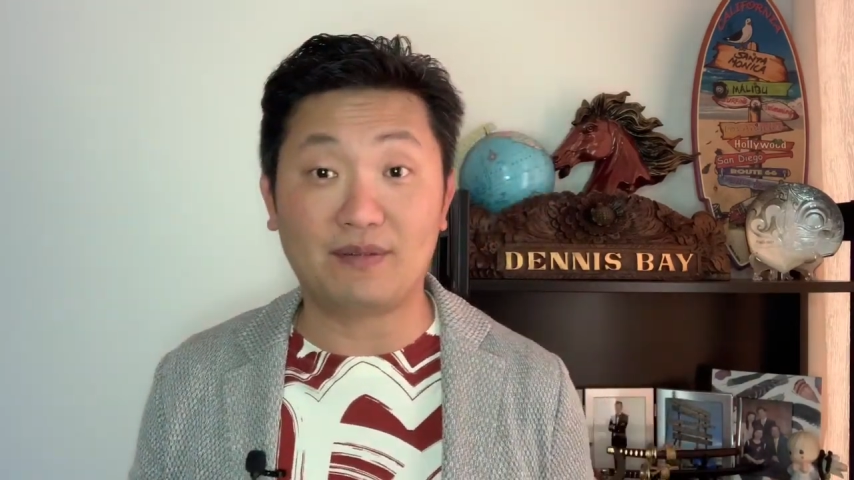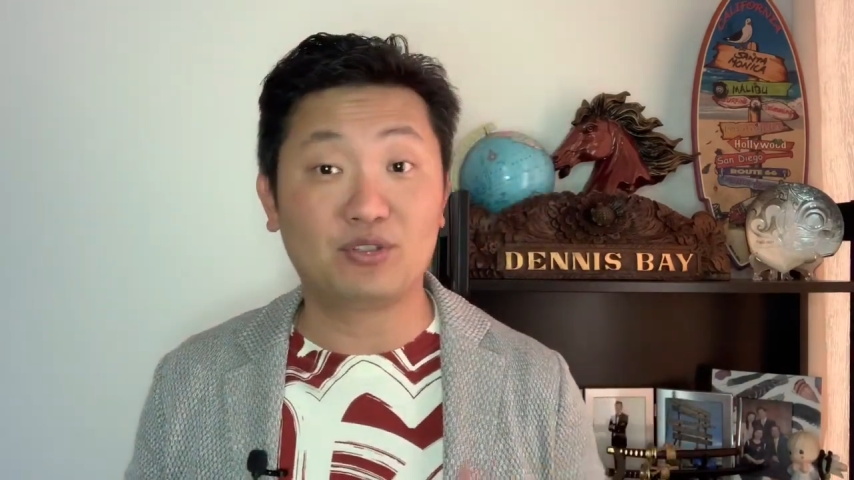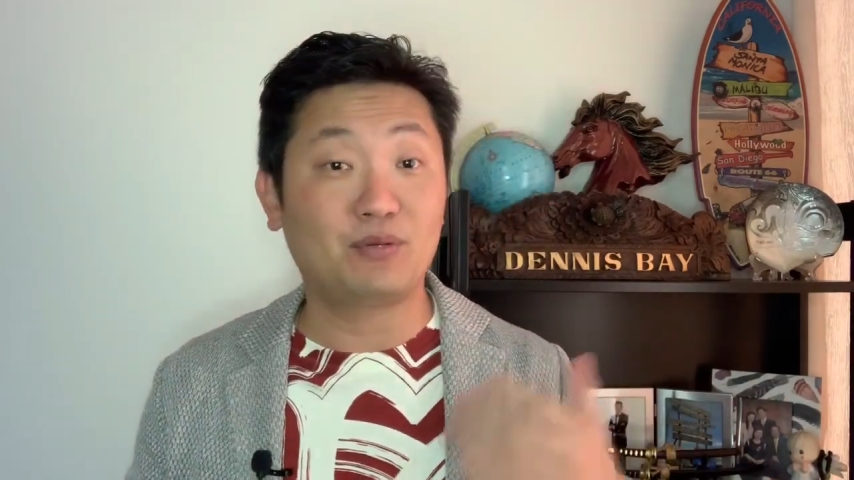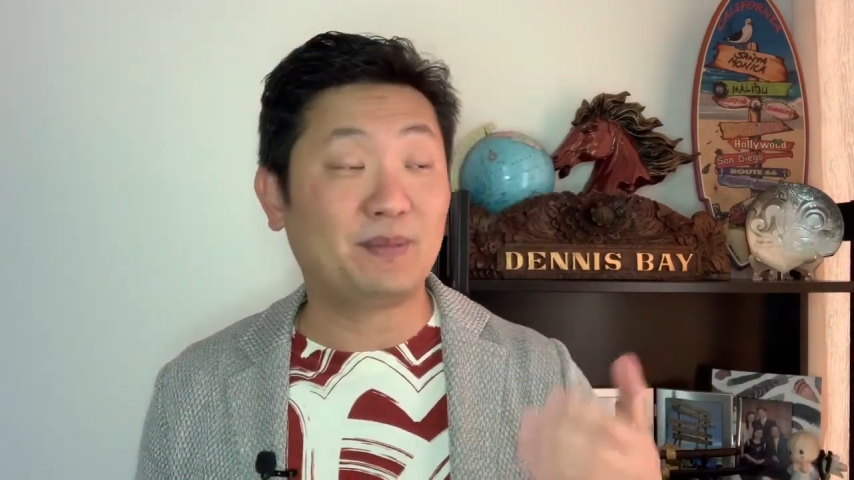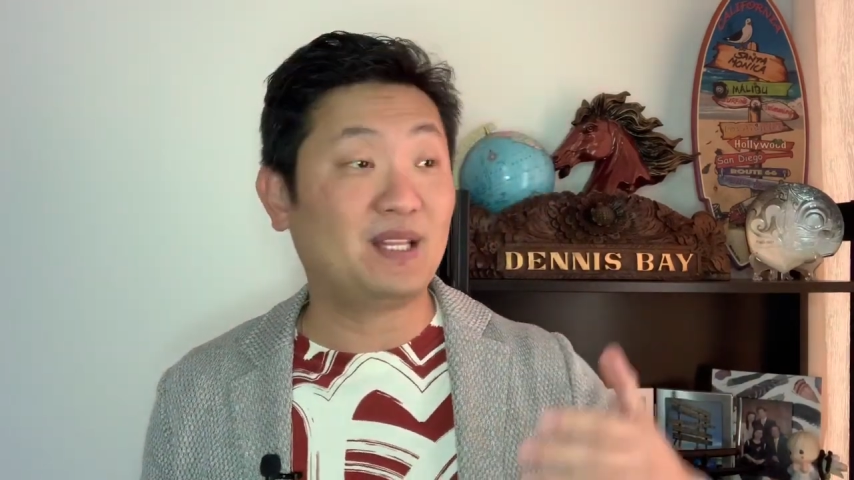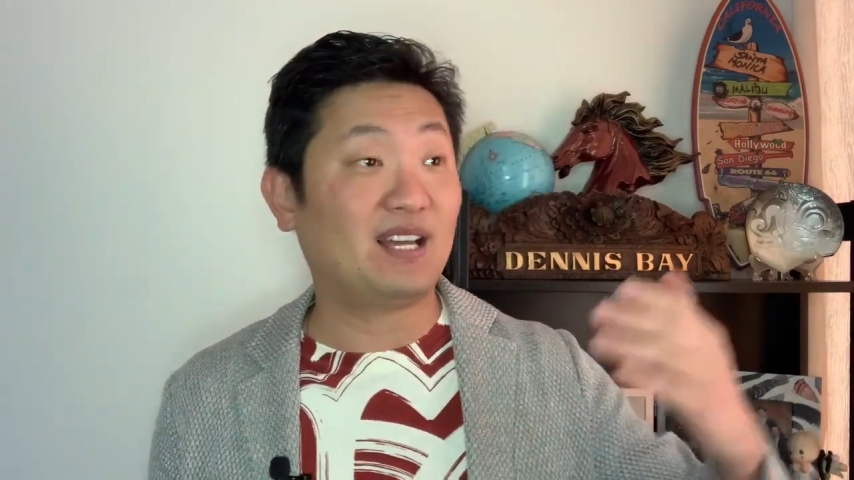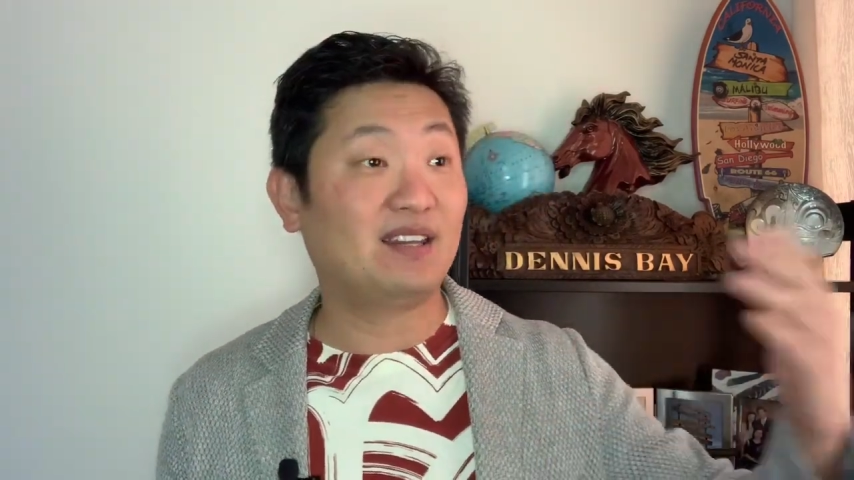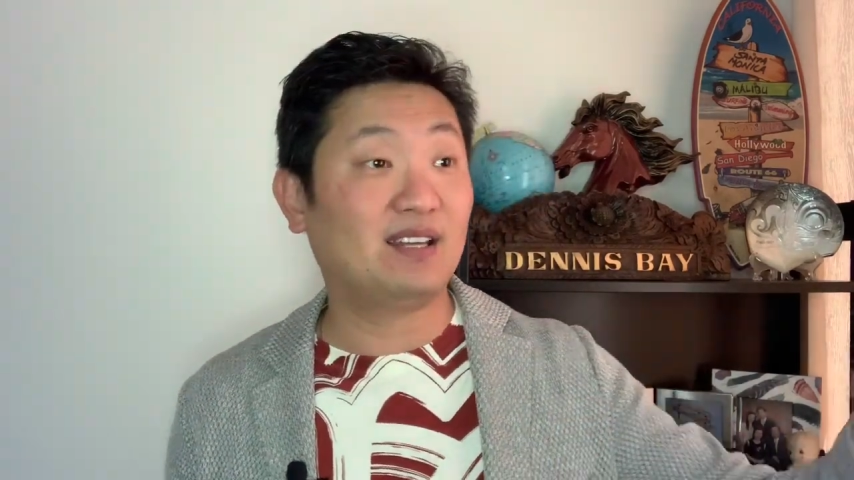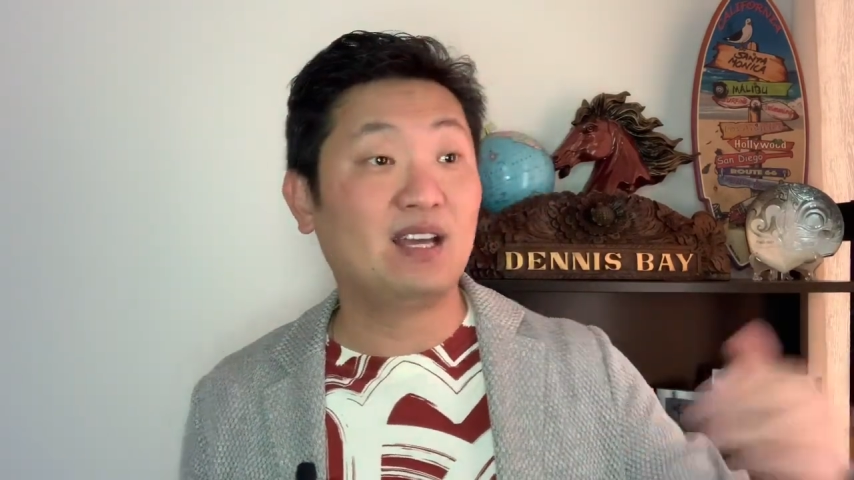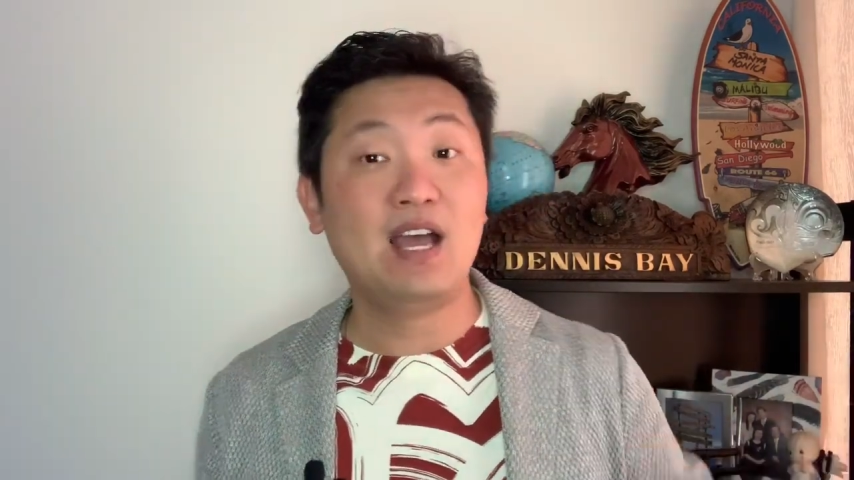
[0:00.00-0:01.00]
I have so many
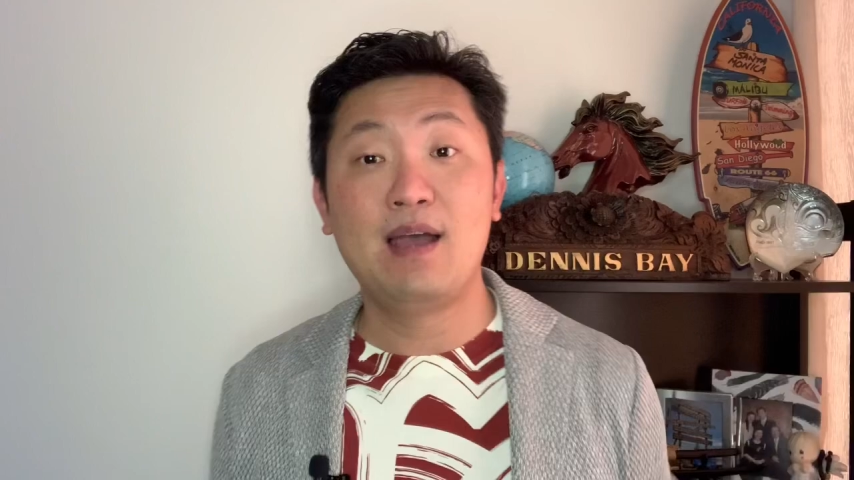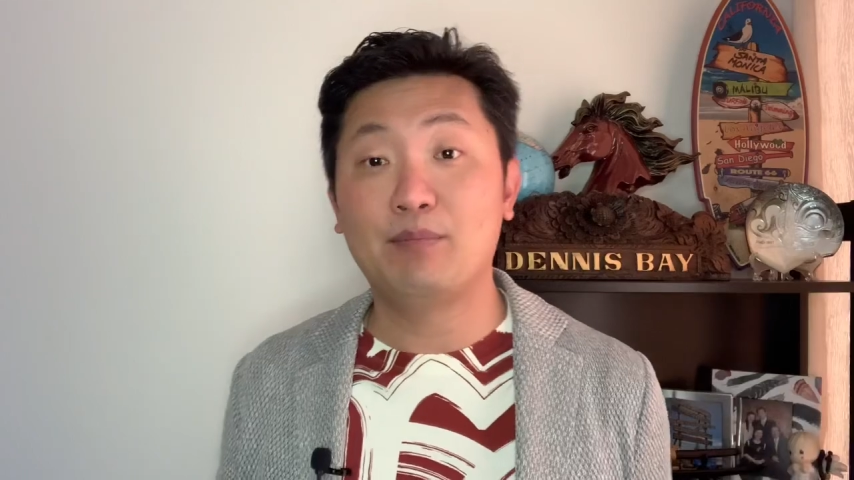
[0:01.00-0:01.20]
other